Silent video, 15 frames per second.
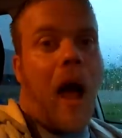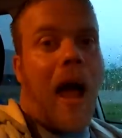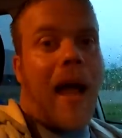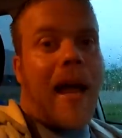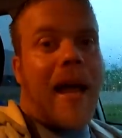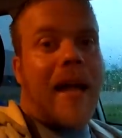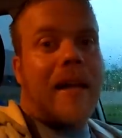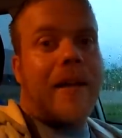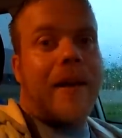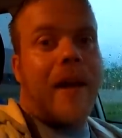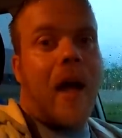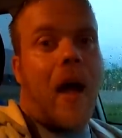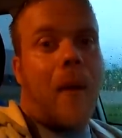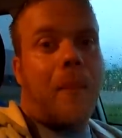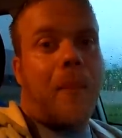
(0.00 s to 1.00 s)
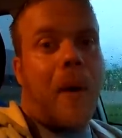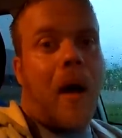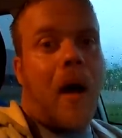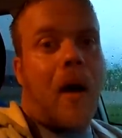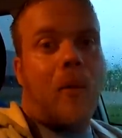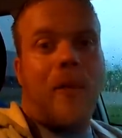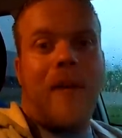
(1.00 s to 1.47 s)
I ended up
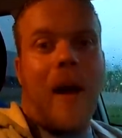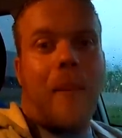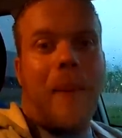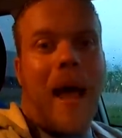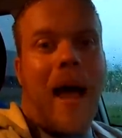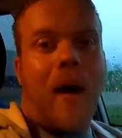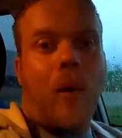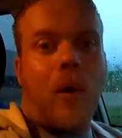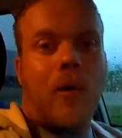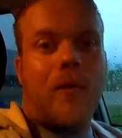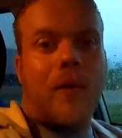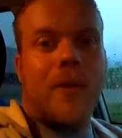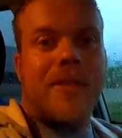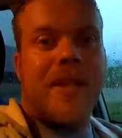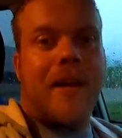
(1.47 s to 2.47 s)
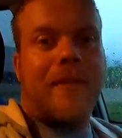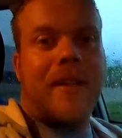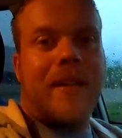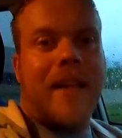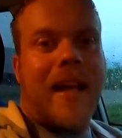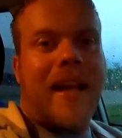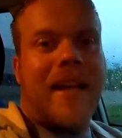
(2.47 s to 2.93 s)
uh, without power for
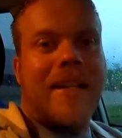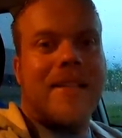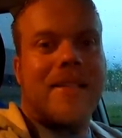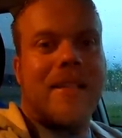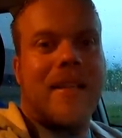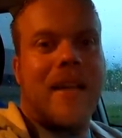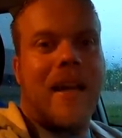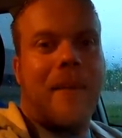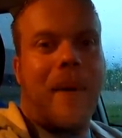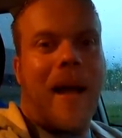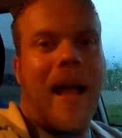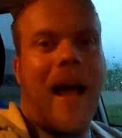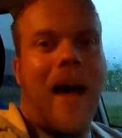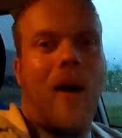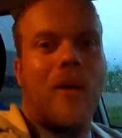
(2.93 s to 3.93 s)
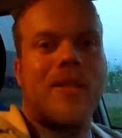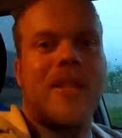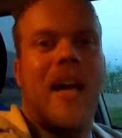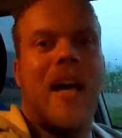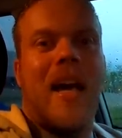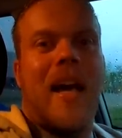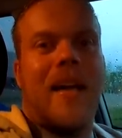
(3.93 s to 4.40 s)
seven days in my
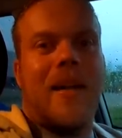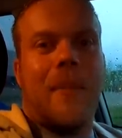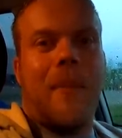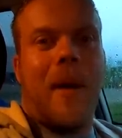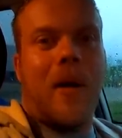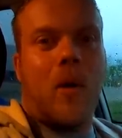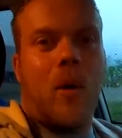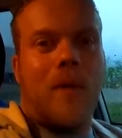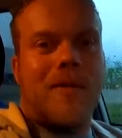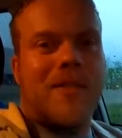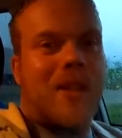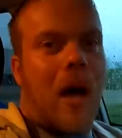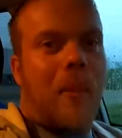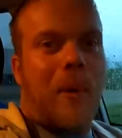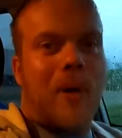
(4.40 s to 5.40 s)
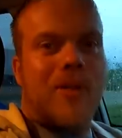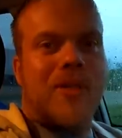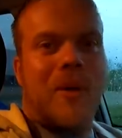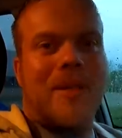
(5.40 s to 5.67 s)
house in the middle of summer.